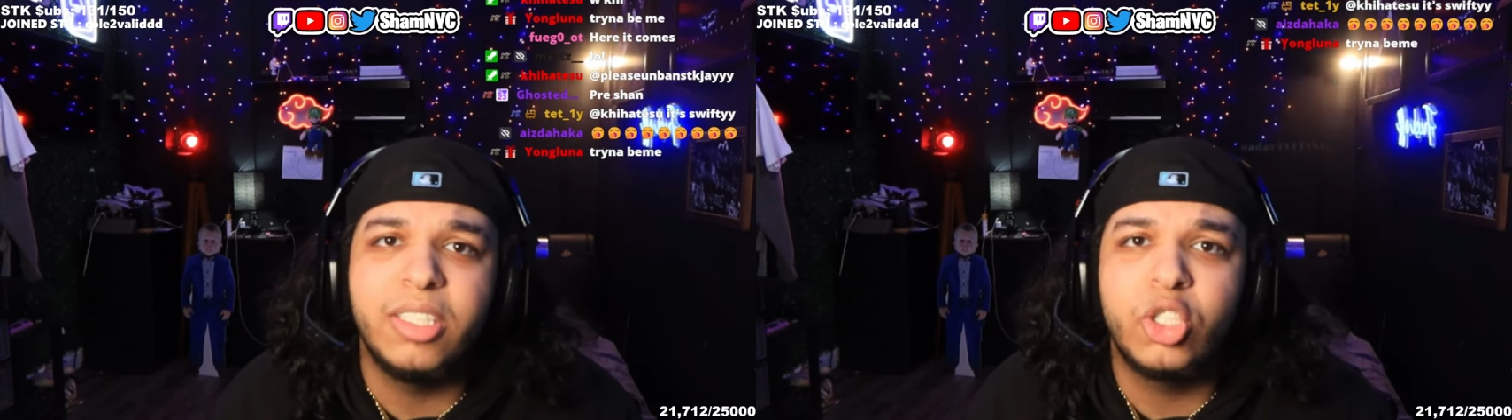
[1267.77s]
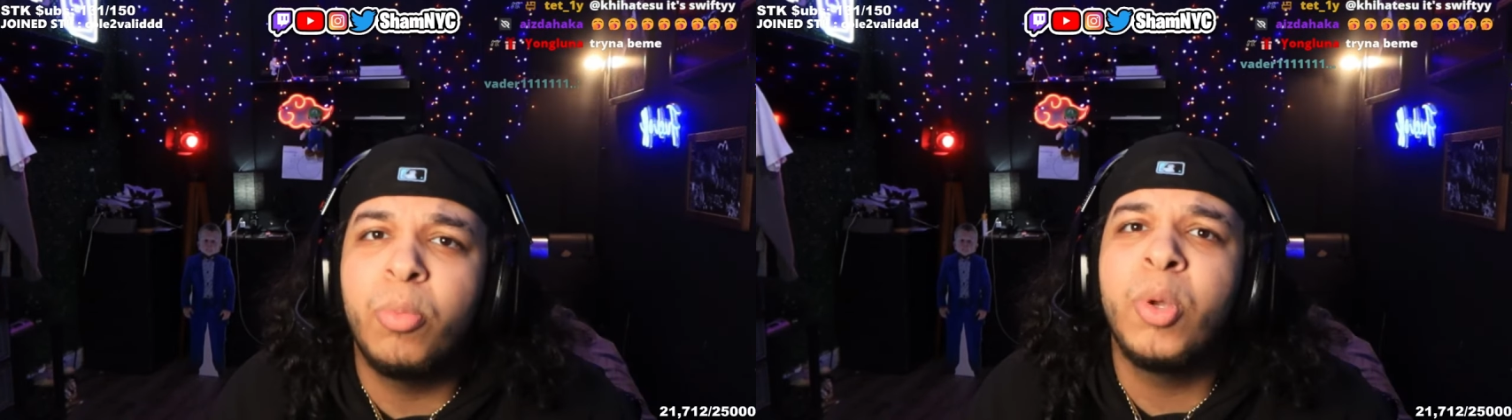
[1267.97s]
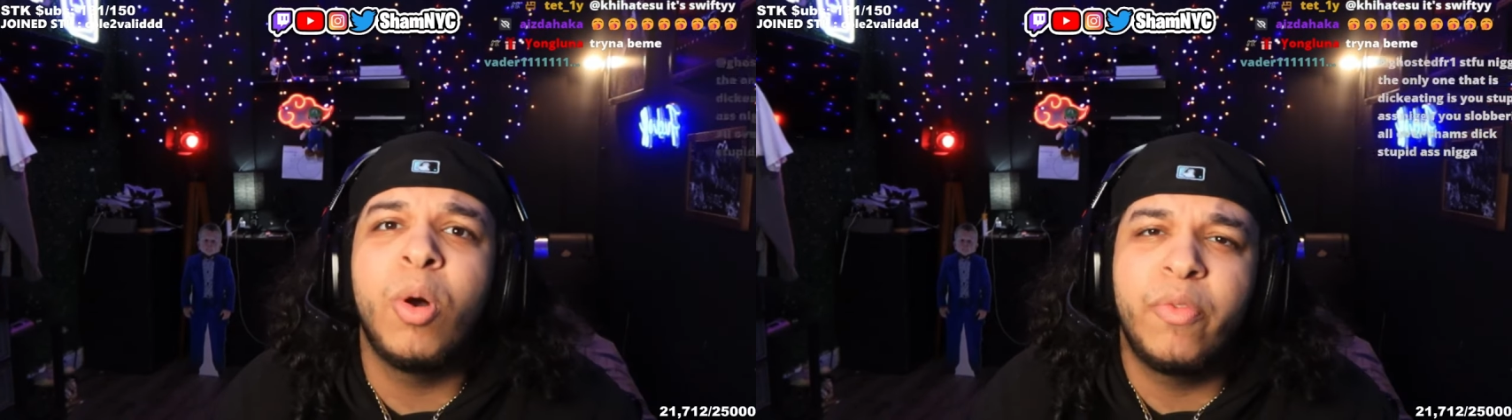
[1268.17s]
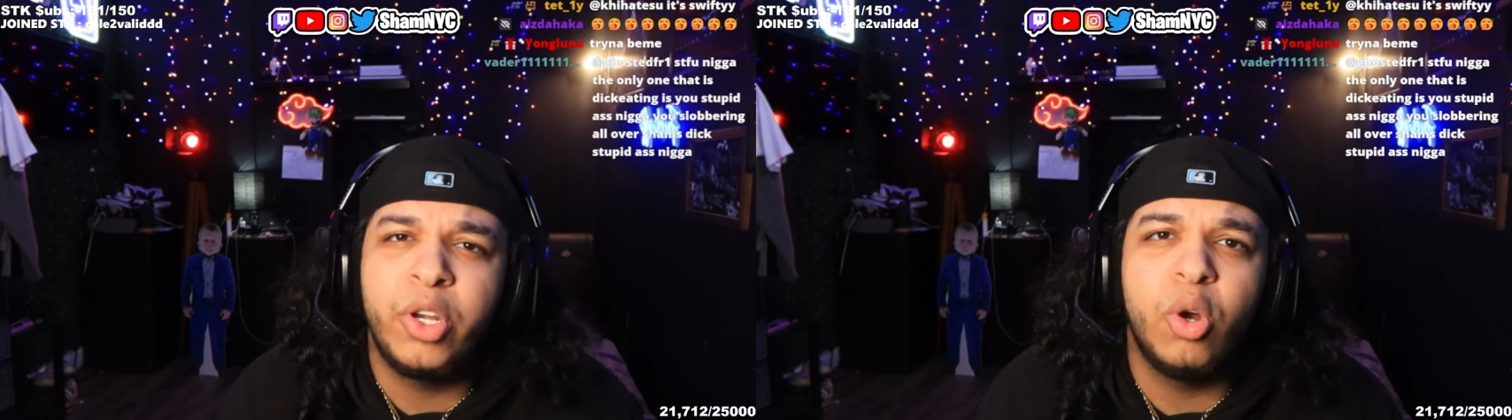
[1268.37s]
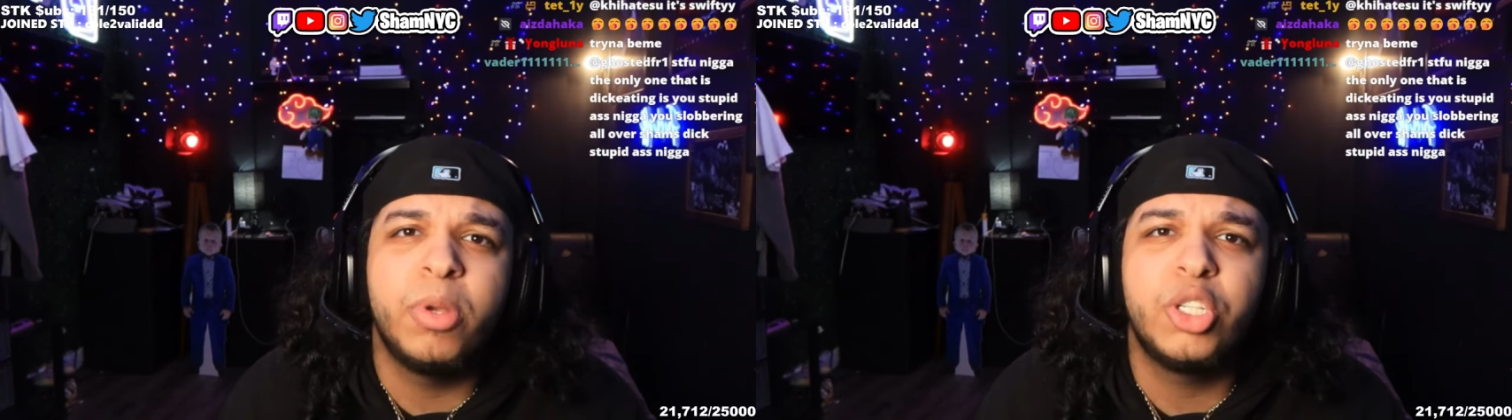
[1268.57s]
Show me one
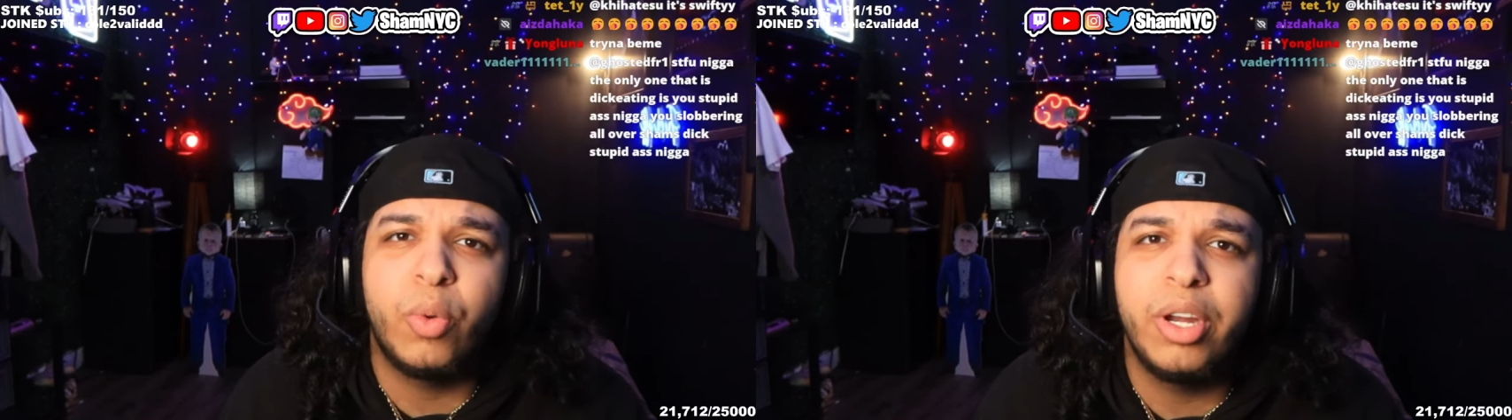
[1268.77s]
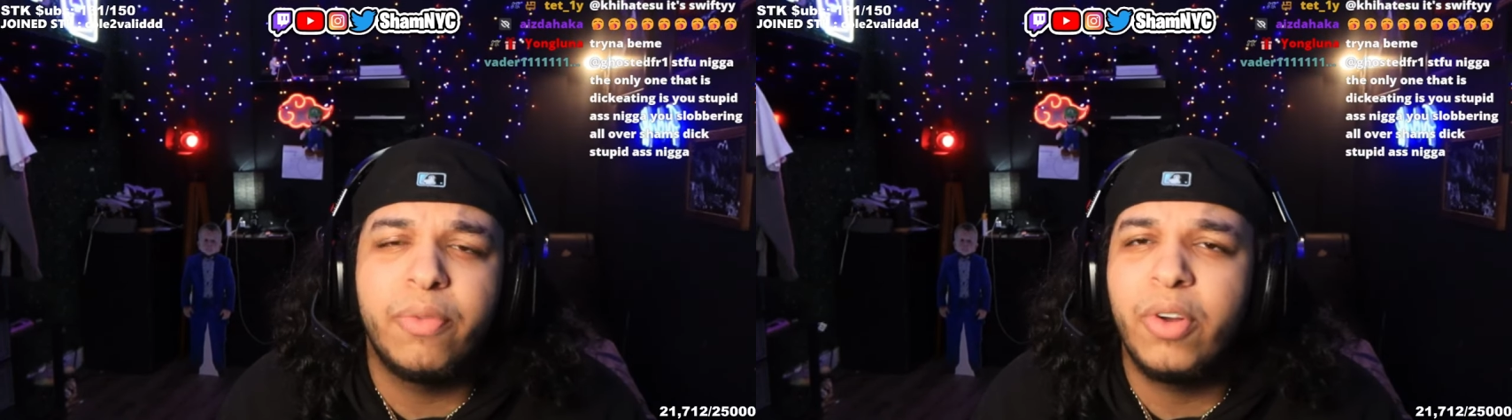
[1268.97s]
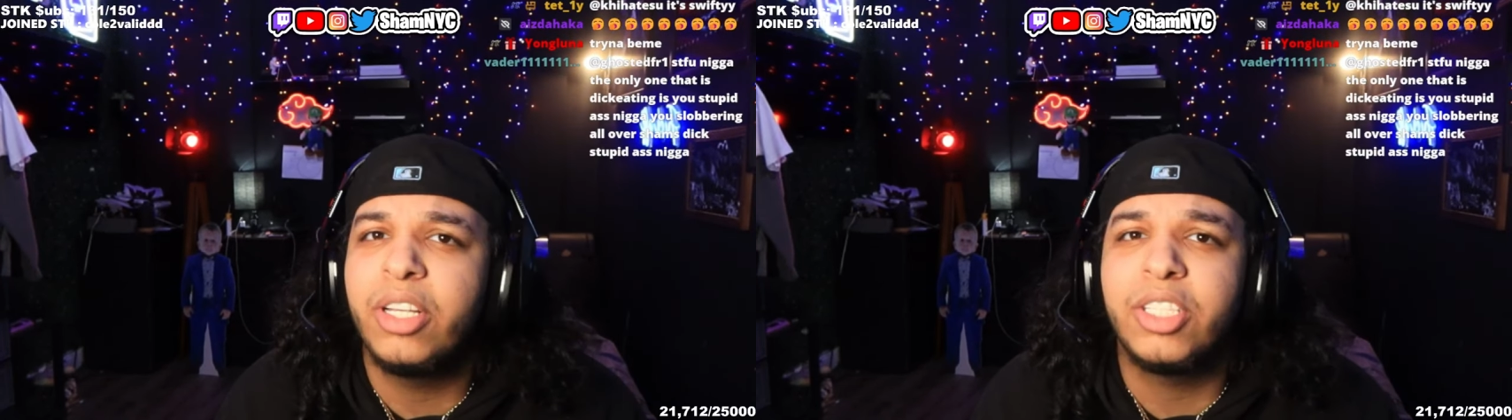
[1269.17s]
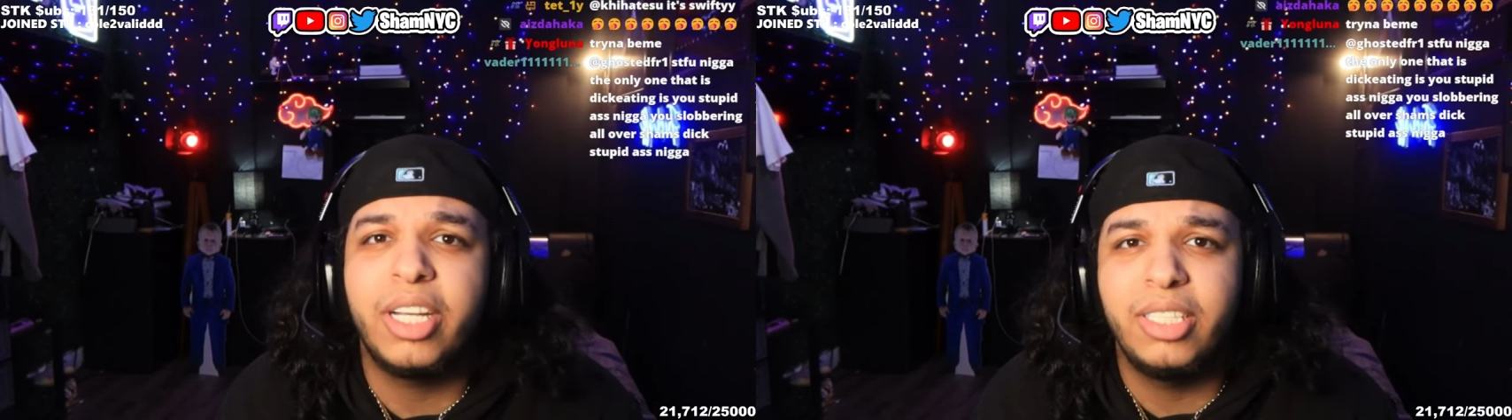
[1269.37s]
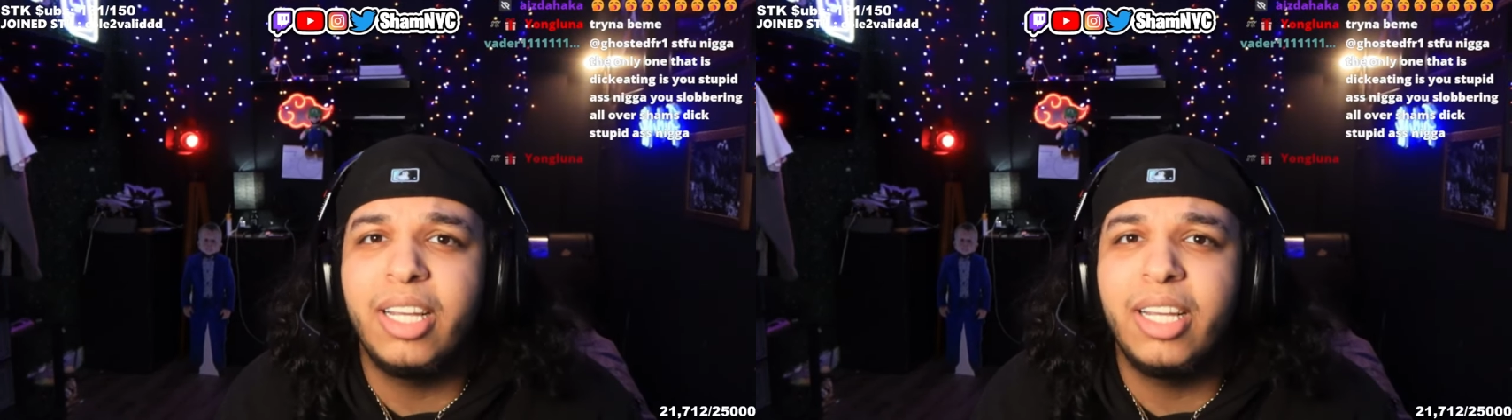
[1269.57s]
video of me wearing a fucking shiesty.